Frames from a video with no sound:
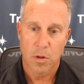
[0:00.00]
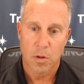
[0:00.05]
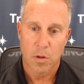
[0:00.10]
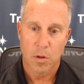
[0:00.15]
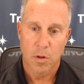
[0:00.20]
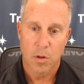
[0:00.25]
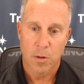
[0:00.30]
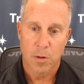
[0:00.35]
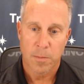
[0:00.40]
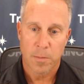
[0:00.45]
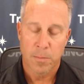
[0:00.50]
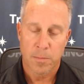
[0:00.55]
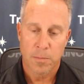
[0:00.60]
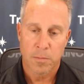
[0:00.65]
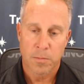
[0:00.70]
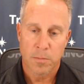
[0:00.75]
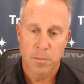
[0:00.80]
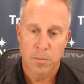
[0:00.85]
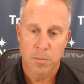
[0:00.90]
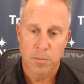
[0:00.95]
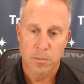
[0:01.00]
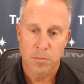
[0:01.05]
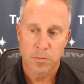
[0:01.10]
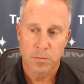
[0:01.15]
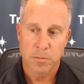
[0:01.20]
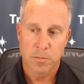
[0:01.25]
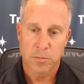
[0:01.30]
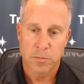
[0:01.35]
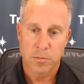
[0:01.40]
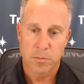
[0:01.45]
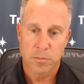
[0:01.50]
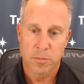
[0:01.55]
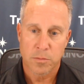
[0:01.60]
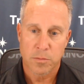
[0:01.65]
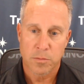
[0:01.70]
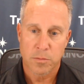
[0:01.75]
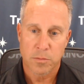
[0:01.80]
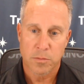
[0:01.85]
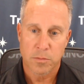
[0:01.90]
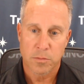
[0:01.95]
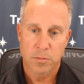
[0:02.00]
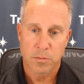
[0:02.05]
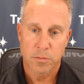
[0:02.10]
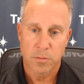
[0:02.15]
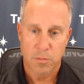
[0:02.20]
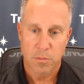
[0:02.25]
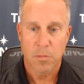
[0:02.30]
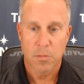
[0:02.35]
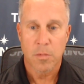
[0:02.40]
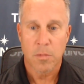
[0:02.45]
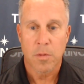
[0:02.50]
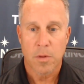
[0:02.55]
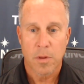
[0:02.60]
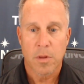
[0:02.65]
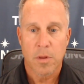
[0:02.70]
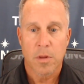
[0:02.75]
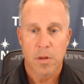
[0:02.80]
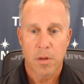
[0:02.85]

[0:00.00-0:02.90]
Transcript: This person isn't speaking.